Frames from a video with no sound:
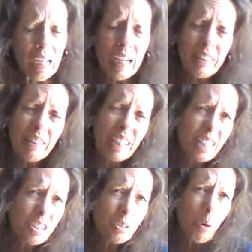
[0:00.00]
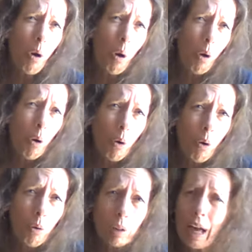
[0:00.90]
and they didn't do a
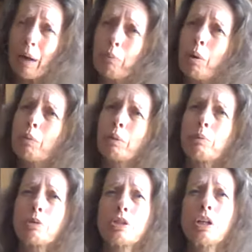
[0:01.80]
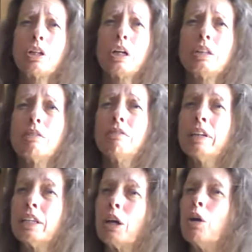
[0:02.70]
whole lot while we were still on the
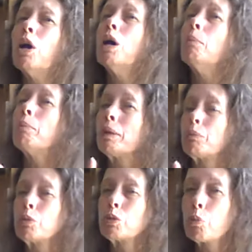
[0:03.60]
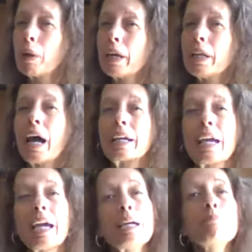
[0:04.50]
video. But it was when I
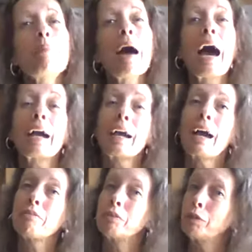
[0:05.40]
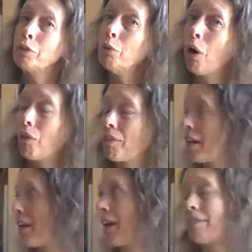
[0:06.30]
came back after U-Haul
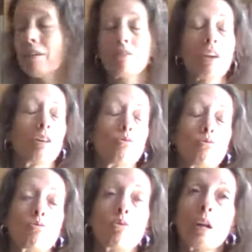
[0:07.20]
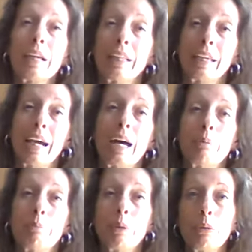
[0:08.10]
that night that they had really gotten
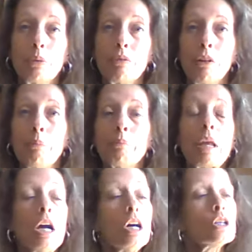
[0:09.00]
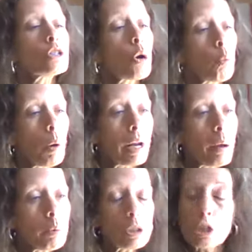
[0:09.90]
beautiful. So what I
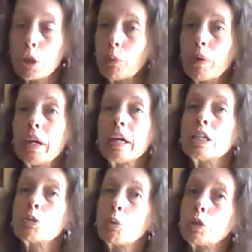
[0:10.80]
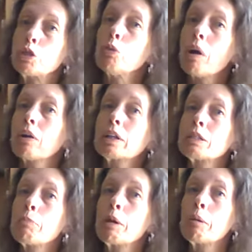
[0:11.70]
will do is we'll do our
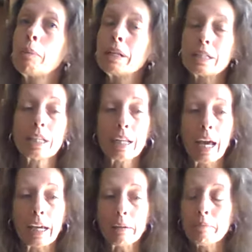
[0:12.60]
experiment today.